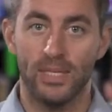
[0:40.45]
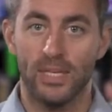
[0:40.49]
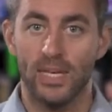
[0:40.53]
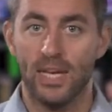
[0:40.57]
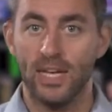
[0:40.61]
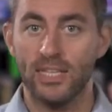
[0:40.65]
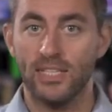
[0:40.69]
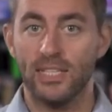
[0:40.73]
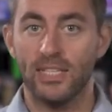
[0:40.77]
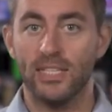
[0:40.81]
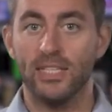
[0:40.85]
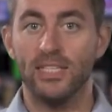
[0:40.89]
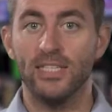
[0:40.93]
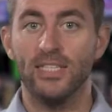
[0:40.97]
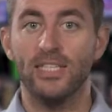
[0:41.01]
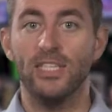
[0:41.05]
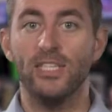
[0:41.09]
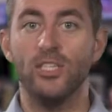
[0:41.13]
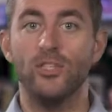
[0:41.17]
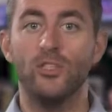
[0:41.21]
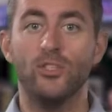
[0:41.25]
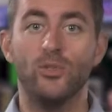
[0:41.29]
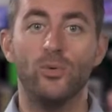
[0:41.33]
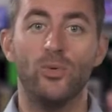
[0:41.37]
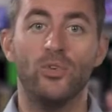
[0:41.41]
As it
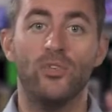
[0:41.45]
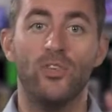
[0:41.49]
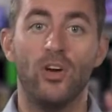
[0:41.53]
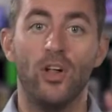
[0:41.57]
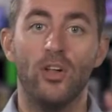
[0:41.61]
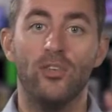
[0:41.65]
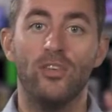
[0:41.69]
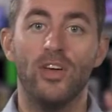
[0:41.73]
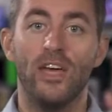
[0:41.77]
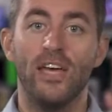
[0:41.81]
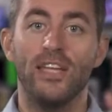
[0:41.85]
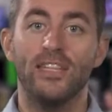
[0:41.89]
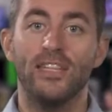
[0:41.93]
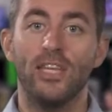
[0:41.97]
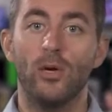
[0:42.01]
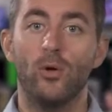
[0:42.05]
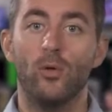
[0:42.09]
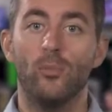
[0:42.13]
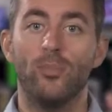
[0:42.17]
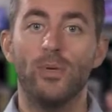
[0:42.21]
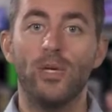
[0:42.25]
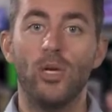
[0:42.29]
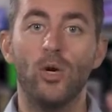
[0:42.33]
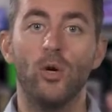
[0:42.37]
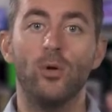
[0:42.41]
continues to evolve, there will
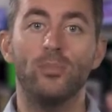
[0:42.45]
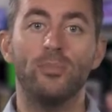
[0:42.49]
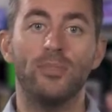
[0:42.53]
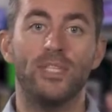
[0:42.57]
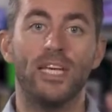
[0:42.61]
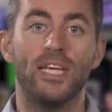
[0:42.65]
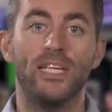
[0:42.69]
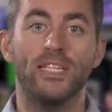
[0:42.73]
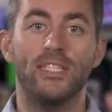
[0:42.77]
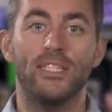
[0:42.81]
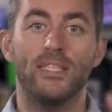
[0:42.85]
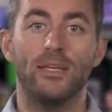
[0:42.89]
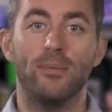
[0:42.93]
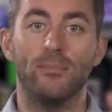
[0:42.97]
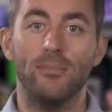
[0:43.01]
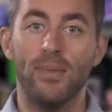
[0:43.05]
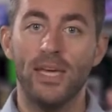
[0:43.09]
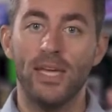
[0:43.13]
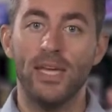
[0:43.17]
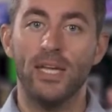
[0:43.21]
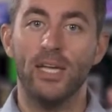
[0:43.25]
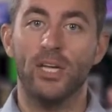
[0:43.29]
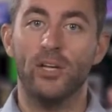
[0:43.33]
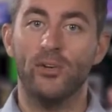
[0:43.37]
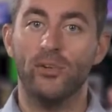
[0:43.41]
be updates that
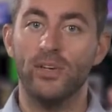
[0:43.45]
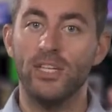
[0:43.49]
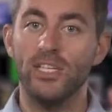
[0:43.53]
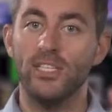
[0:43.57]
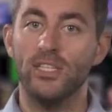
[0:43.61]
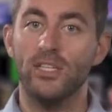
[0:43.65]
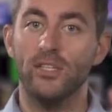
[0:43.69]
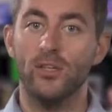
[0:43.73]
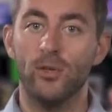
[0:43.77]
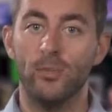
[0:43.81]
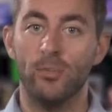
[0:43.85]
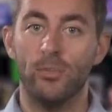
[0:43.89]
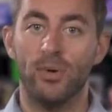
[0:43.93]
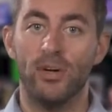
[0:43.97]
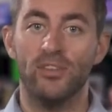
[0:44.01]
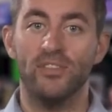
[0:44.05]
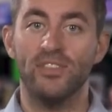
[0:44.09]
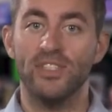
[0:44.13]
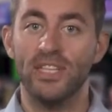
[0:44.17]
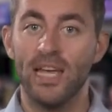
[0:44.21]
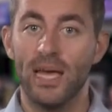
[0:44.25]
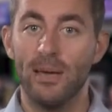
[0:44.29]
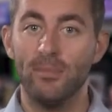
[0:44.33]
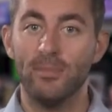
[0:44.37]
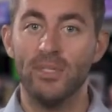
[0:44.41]
may increase the number of
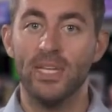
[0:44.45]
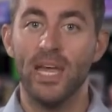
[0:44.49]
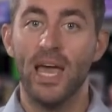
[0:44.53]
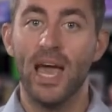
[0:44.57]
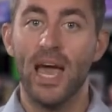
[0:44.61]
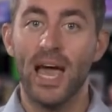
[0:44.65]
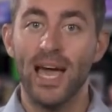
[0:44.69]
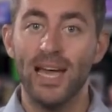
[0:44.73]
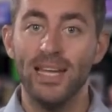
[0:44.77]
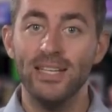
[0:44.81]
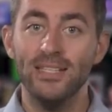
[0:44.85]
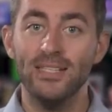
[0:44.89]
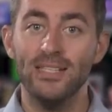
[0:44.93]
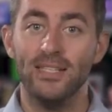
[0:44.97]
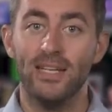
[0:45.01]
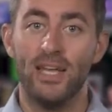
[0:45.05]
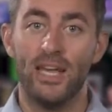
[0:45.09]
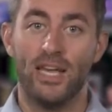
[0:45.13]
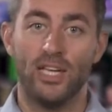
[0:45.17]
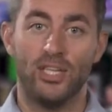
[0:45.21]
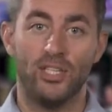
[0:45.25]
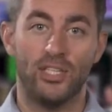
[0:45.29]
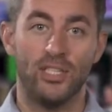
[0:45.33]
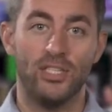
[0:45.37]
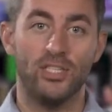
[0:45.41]
tabs and
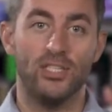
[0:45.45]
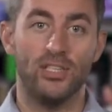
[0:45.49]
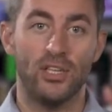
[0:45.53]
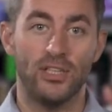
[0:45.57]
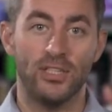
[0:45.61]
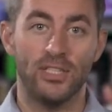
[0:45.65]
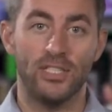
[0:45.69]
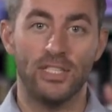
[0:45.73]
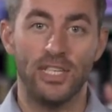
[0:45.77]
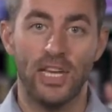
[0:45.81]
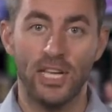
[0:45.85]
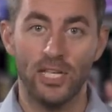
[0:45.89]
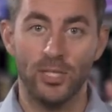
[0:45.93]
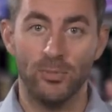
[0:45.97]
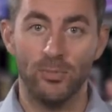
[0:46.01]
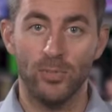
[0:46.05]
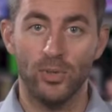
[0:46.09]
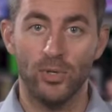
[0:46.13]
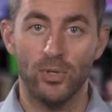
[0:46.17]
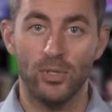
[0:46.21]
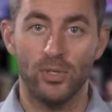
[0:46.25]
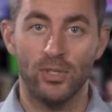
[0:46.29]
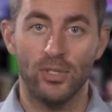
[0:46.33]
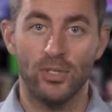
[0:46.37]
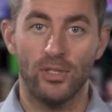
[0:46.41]
selections on the
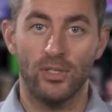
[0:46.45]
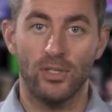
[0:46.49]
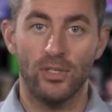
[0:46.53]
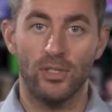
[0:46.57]
dashboard.